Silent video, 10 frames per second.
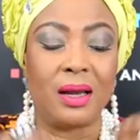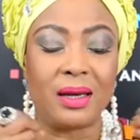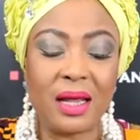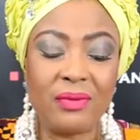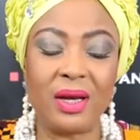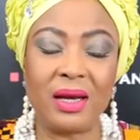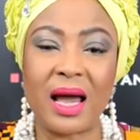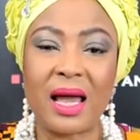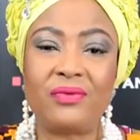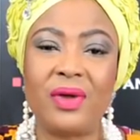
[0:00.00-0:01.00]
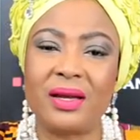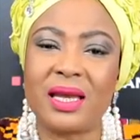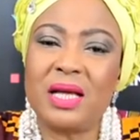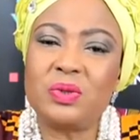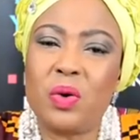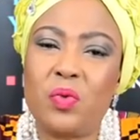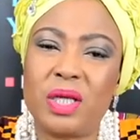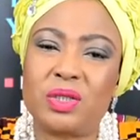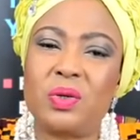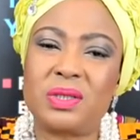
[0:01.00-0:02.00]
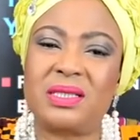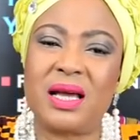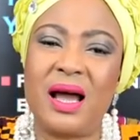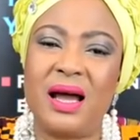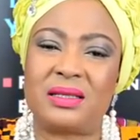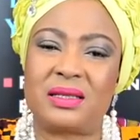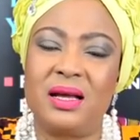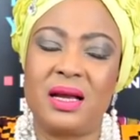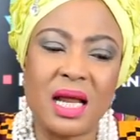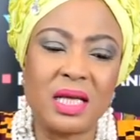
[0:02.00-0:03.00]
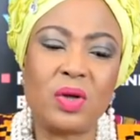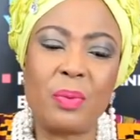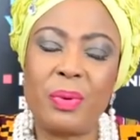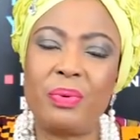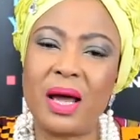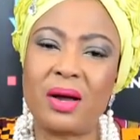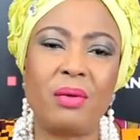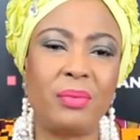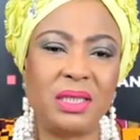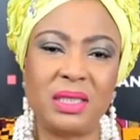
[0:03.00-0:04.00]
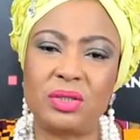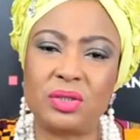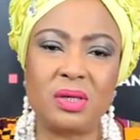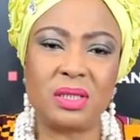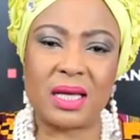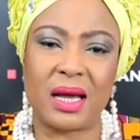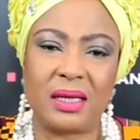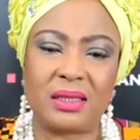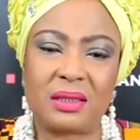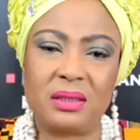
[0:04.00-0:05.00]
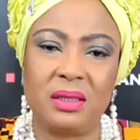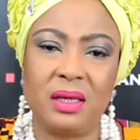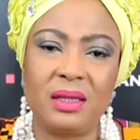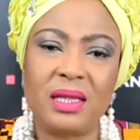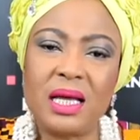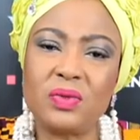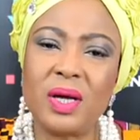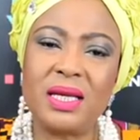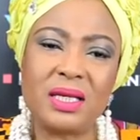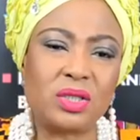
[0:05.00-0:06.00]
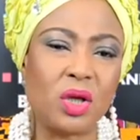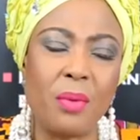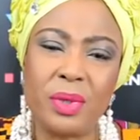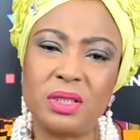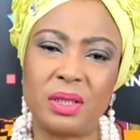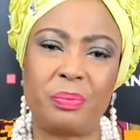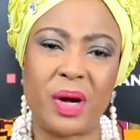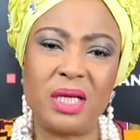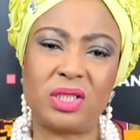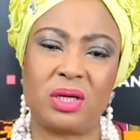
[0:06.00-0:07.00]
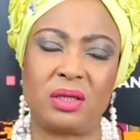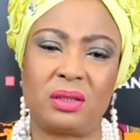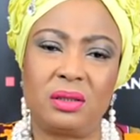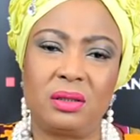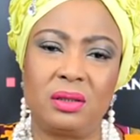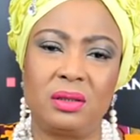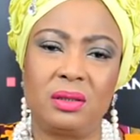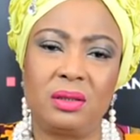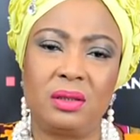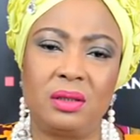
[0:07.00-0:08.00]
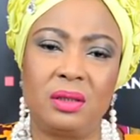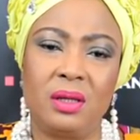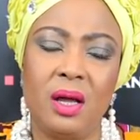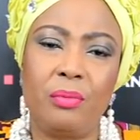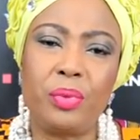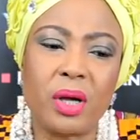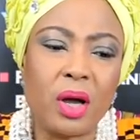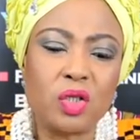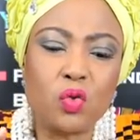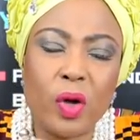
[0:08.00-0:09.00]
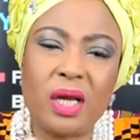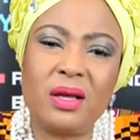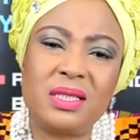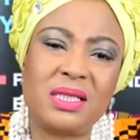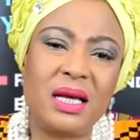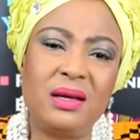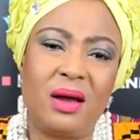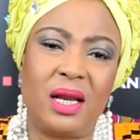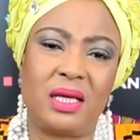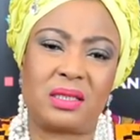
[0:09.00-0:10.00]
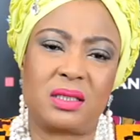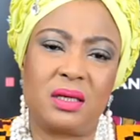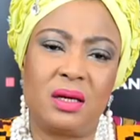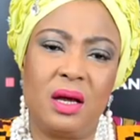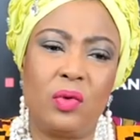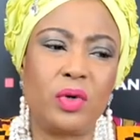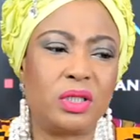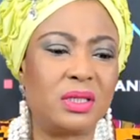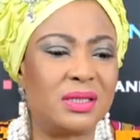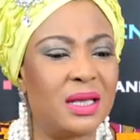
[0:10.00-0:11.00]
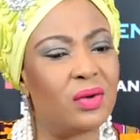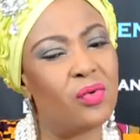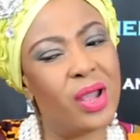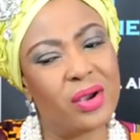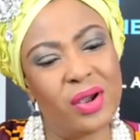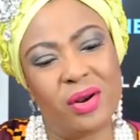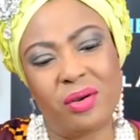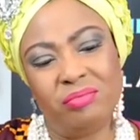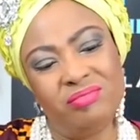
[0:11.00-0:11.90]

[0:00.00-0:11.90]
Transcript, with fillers: living life, that's why we're so sad. That's why people are committing suicide. That's why there's so much depression. Because we don't seek knowledge. We just think we are going to,